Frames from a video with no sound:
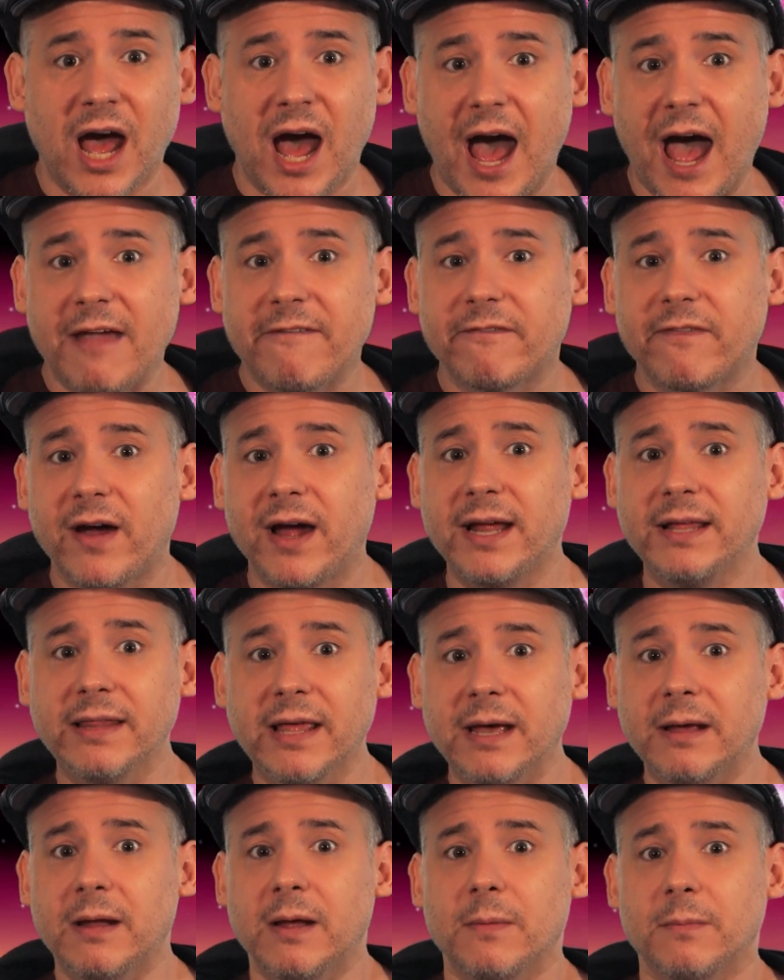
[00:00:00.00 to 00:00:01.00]
I find
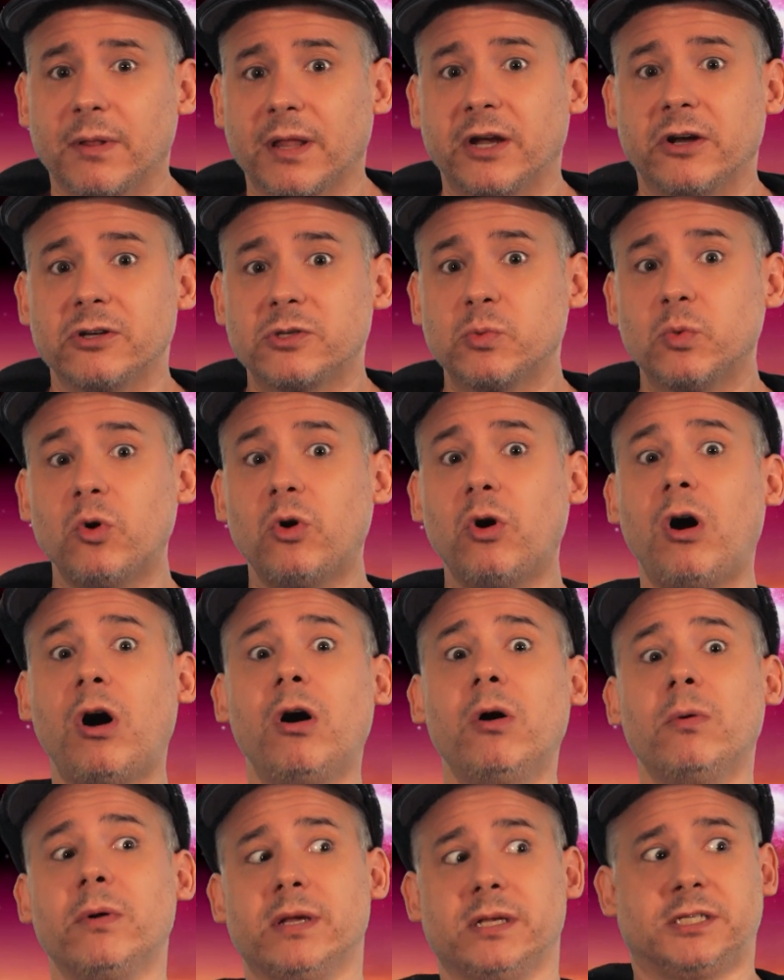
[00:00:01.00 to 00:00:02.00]
that players will
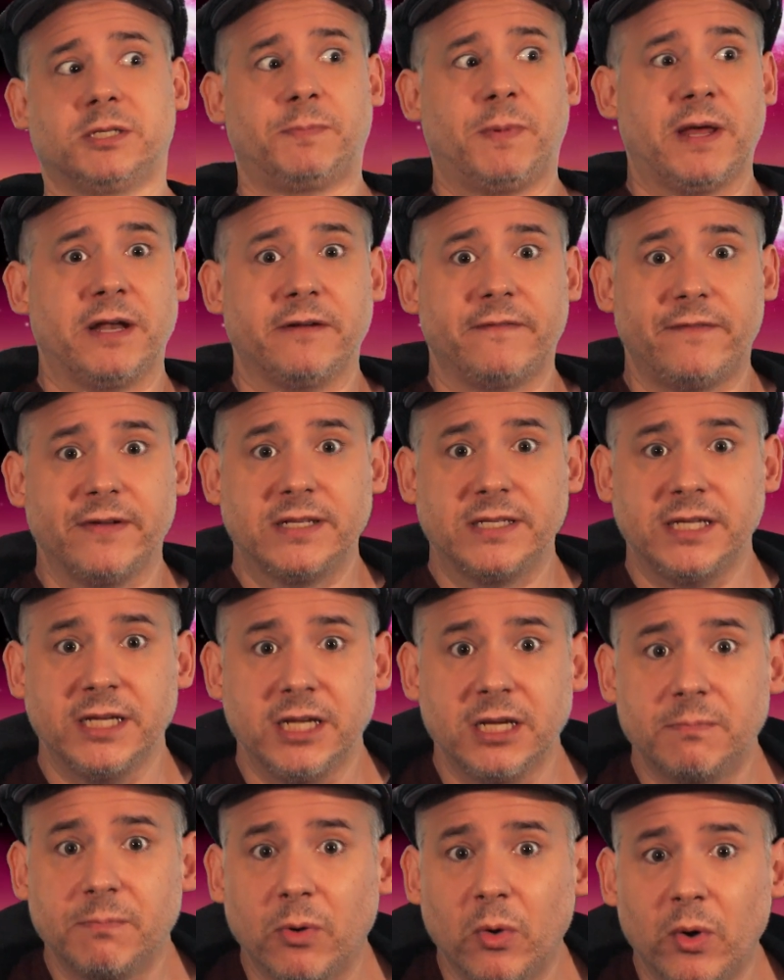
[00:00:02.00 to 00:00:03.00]
always spend a
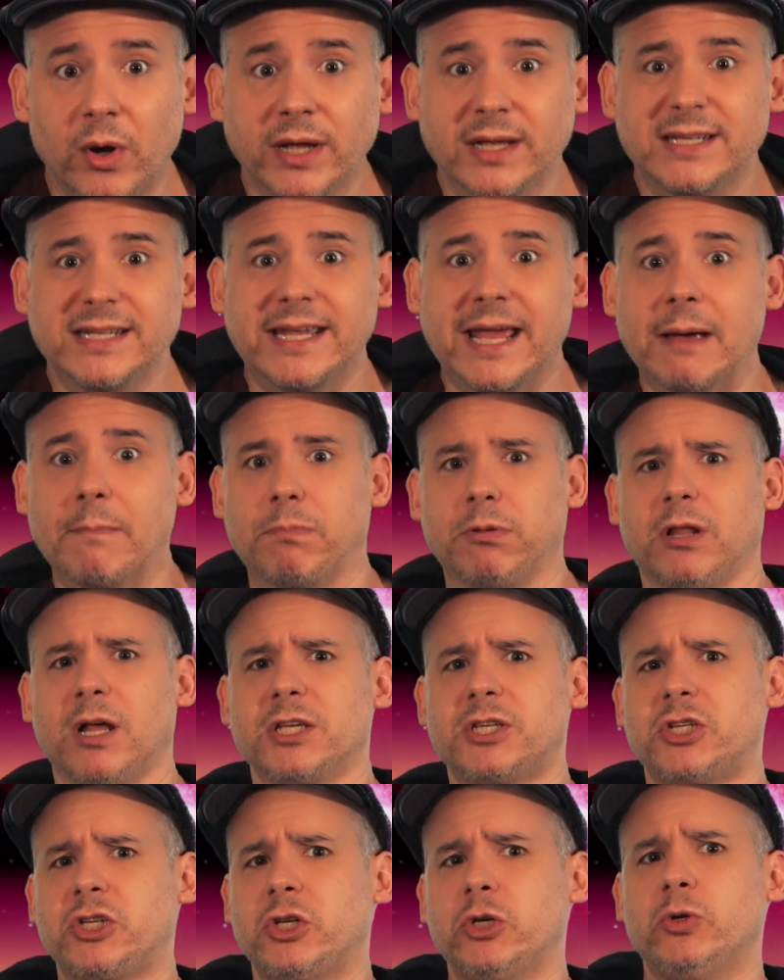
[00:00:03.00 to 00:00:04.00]
fatigue point to get
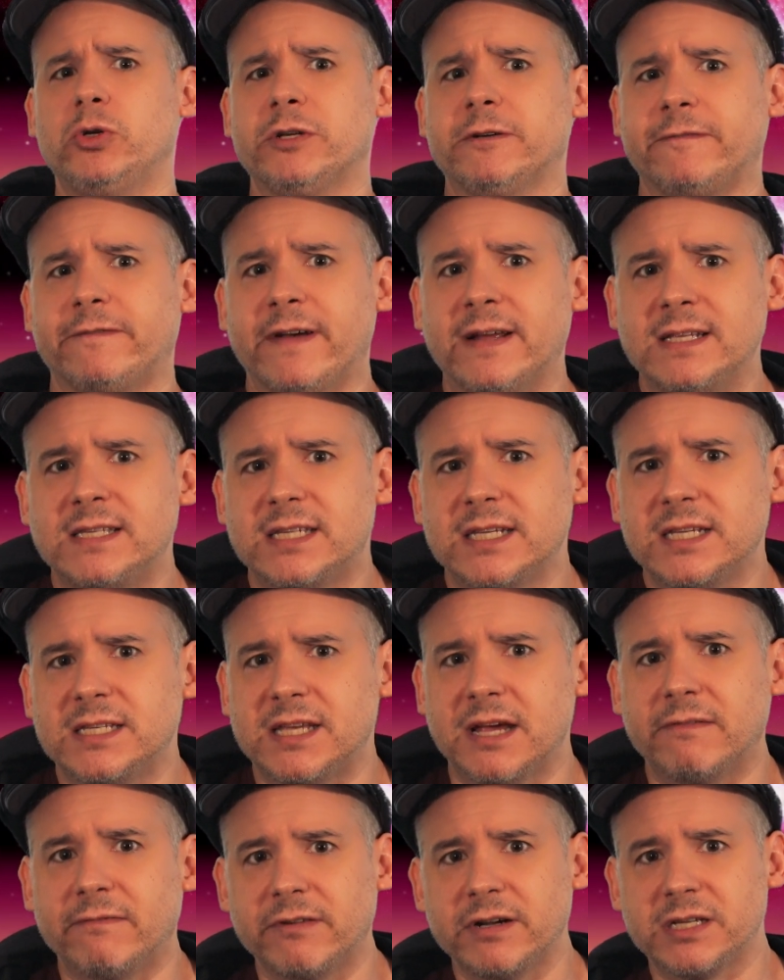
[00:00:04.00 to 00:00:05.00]
+2 defenses
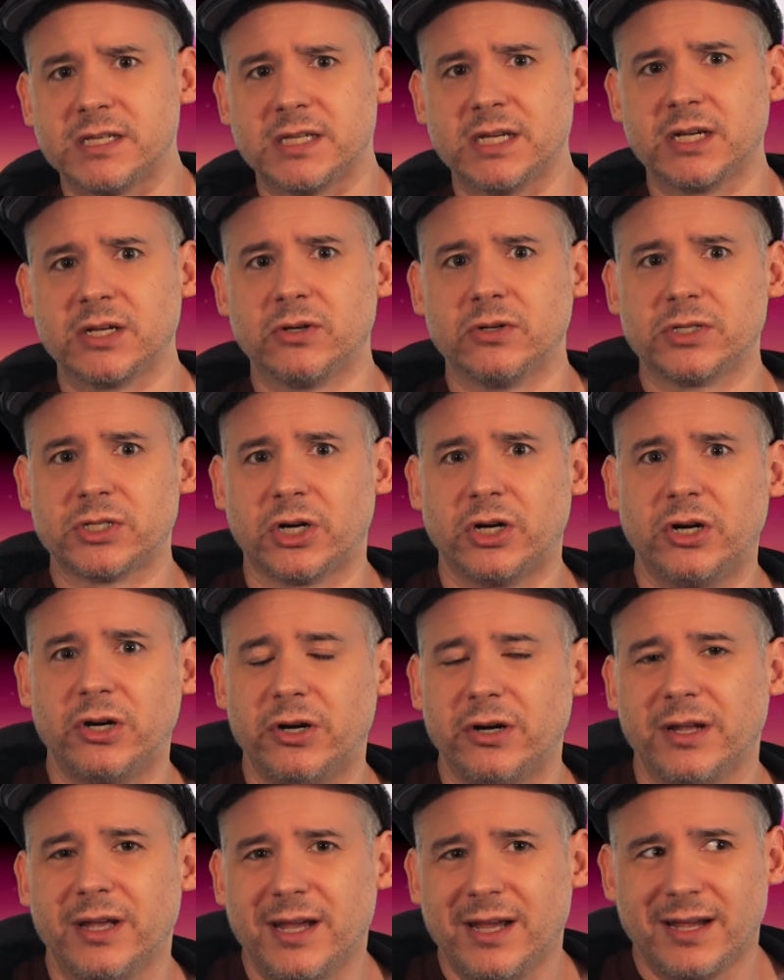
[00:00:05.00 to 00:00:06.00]
every single
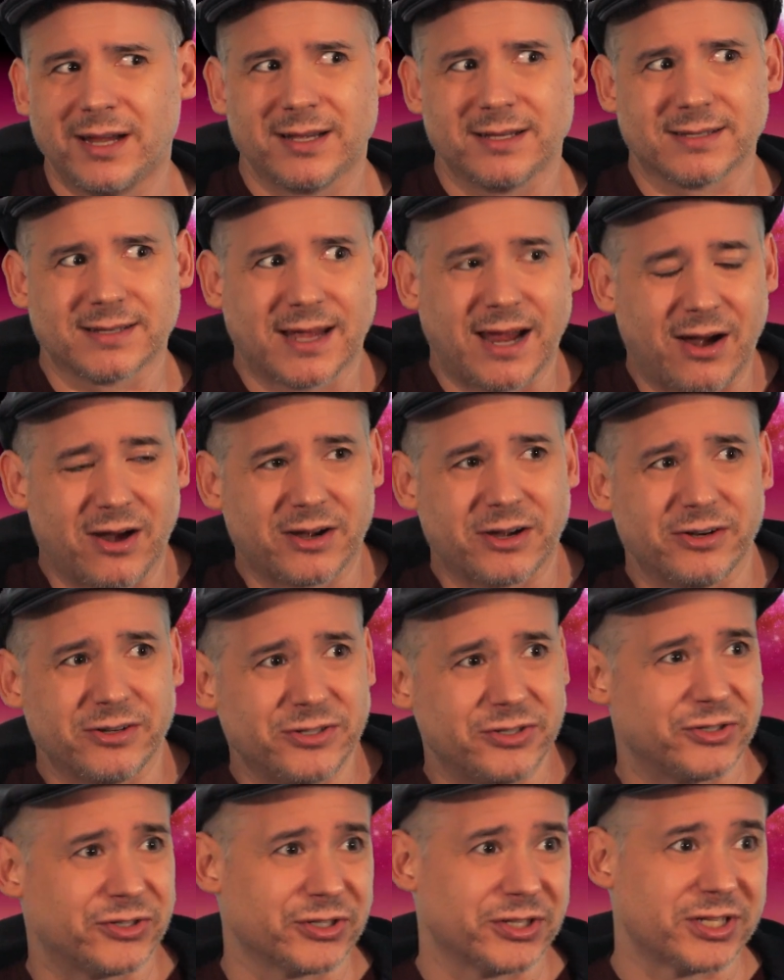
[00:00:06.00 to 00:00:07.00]
turn, because characters
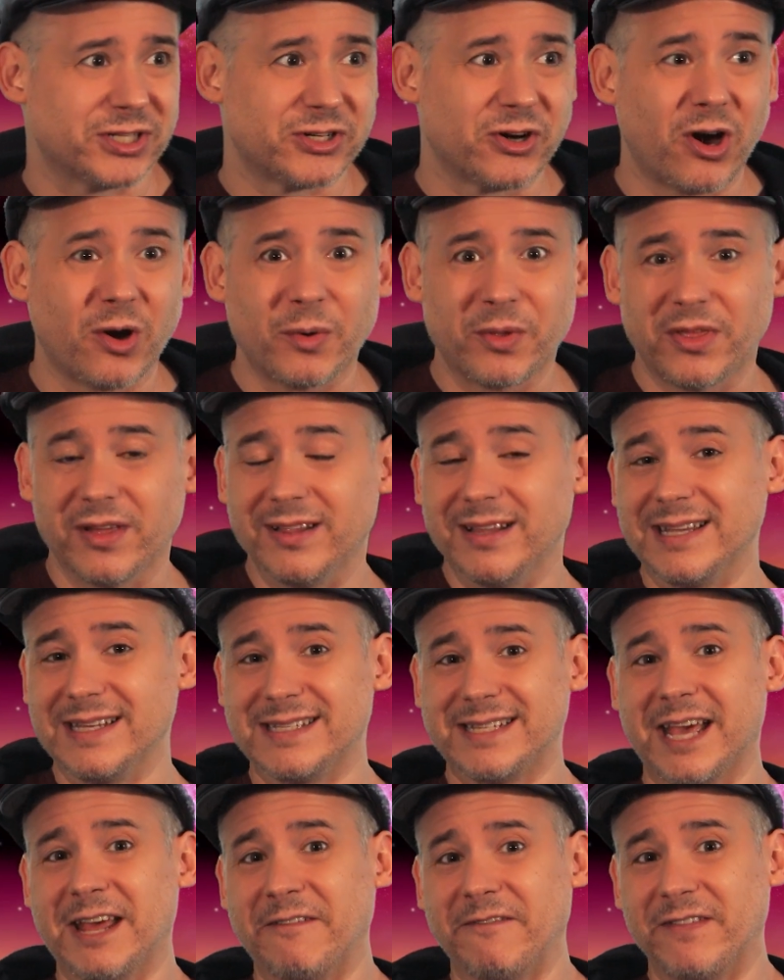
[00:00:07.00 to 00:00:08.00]
usually start with at least
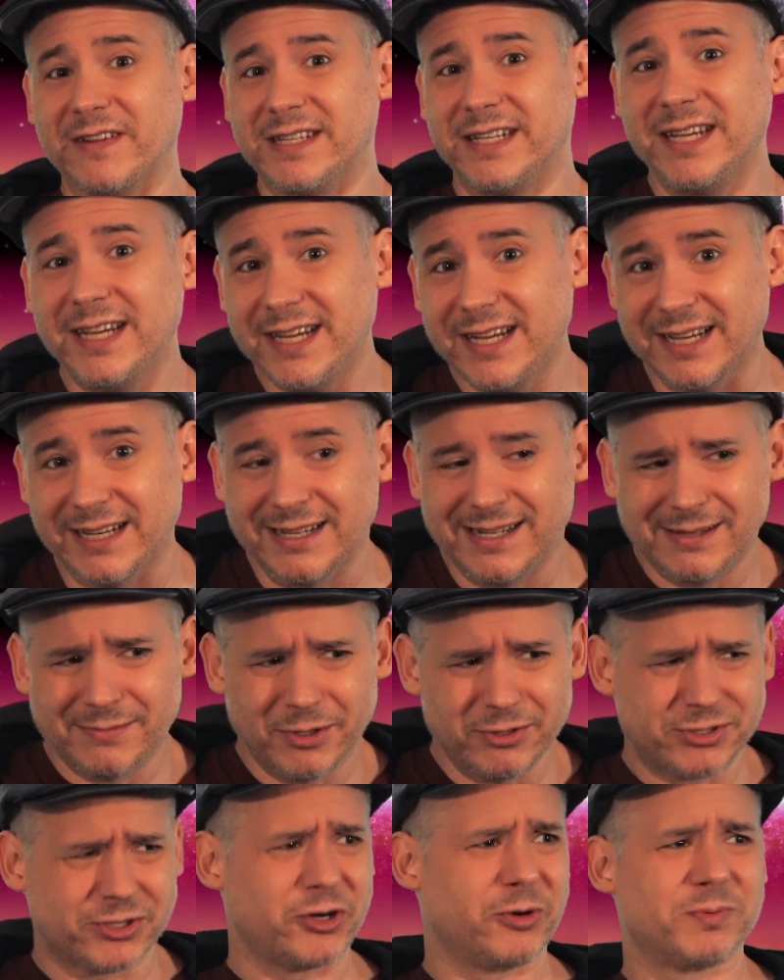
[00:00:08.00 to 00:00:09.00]
10 fatigue, and
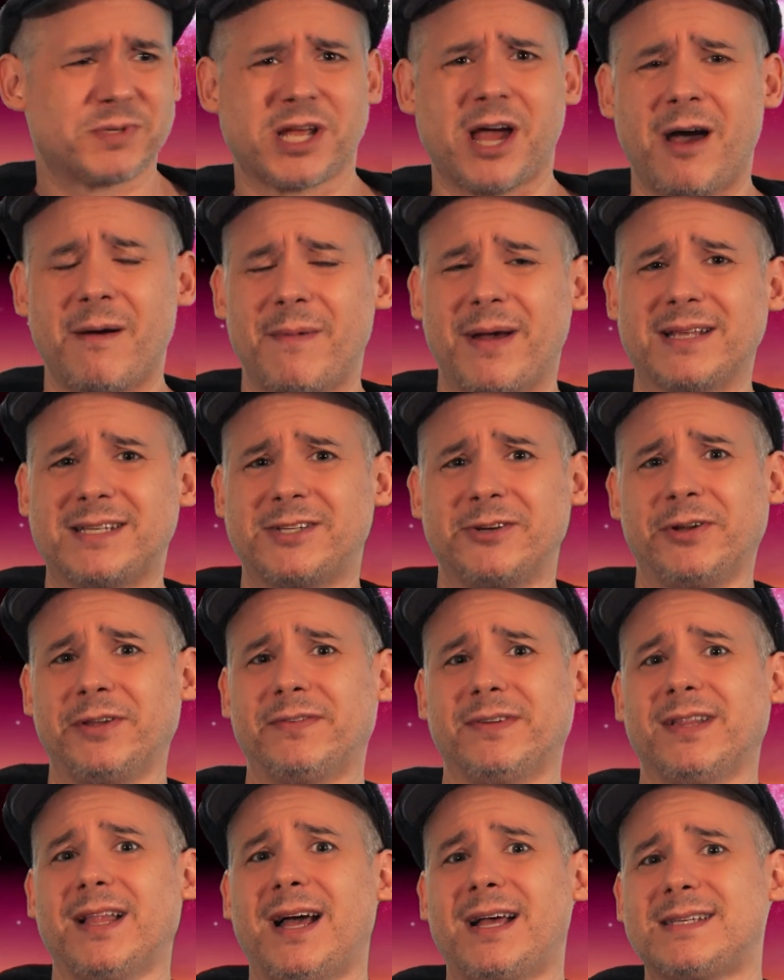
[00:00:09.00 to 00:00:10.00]
most GURPS combats don't
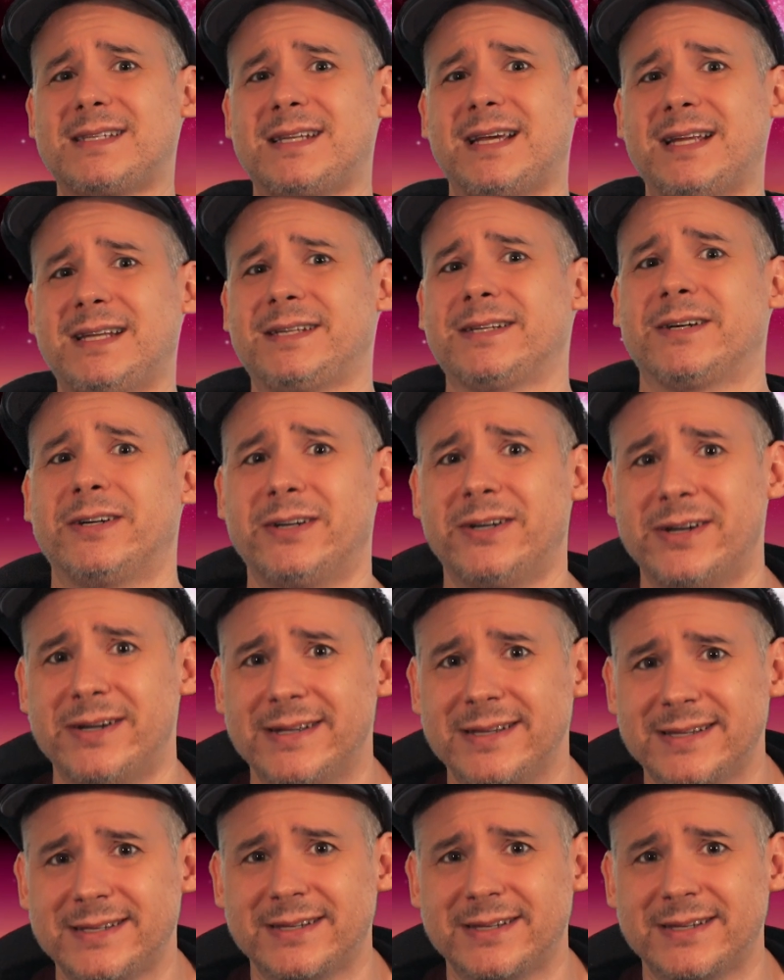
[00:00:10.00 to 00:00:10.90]
even last 10 turns.